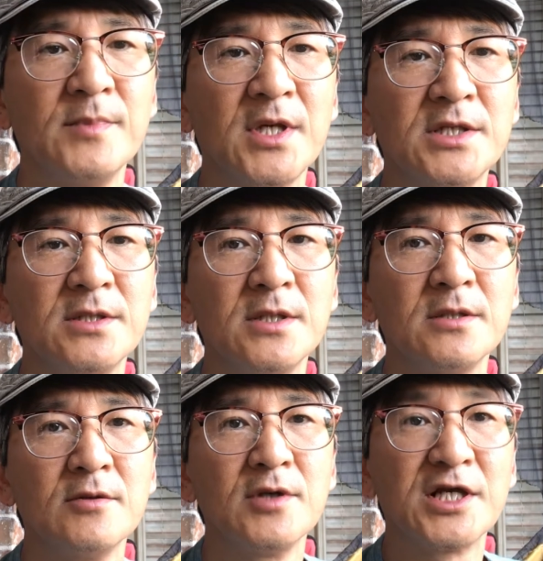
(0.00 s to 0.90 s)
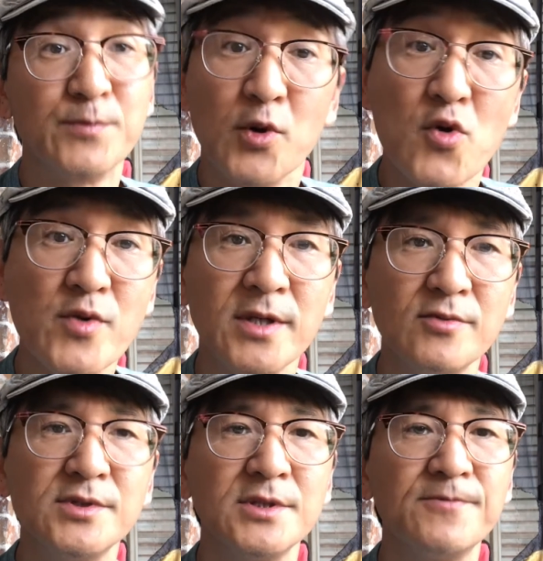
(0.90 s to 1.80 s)
you know, exploring,
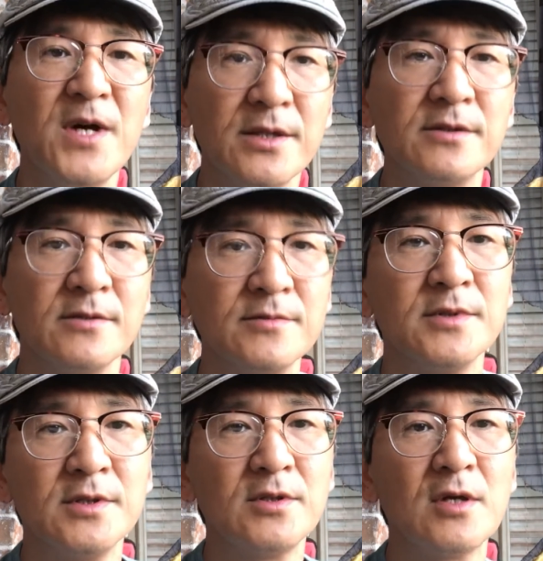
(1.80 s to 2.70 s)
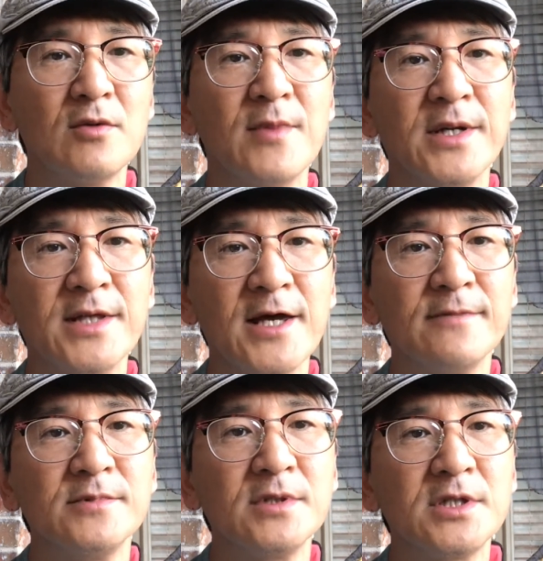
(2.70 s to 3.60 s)
which is fun, and I don't mind that,
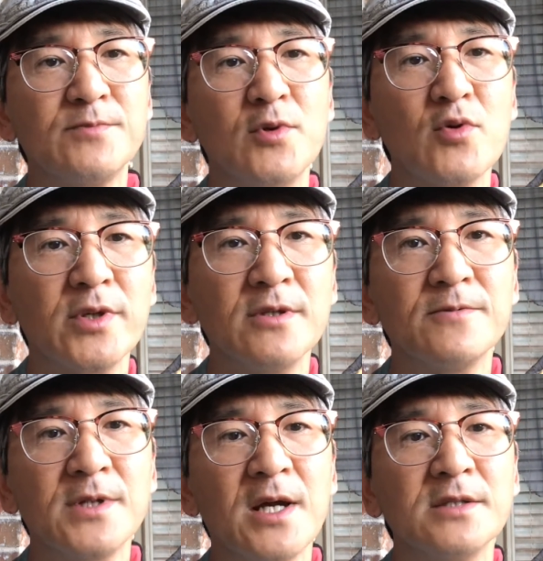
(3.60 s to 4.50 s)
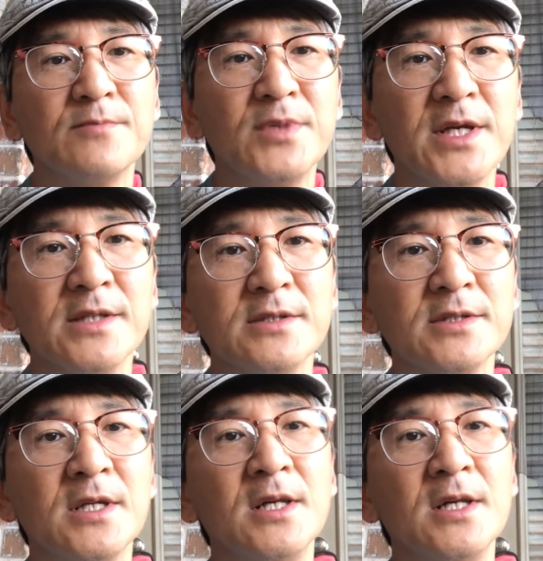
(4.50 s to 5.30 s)
exploring different kind of blends,